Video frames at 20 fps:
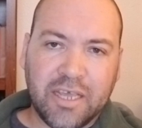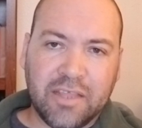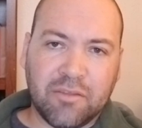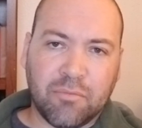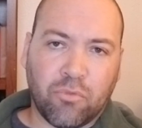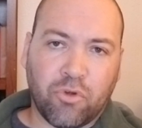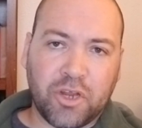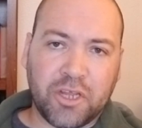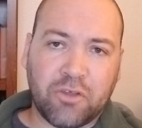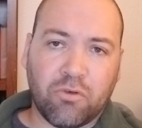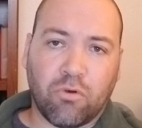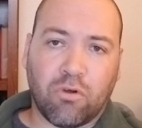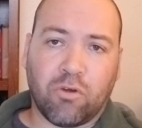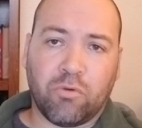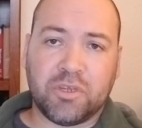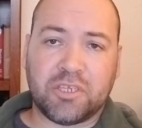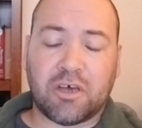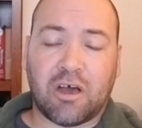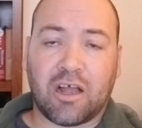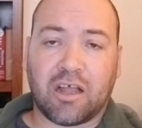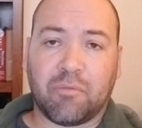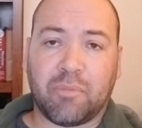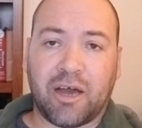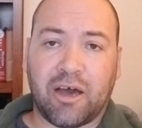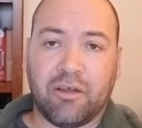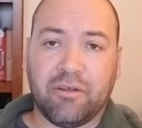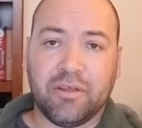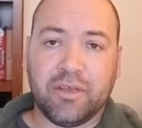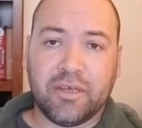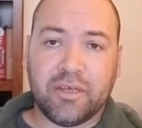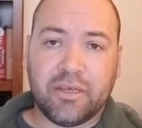the Marine Corps, we talk about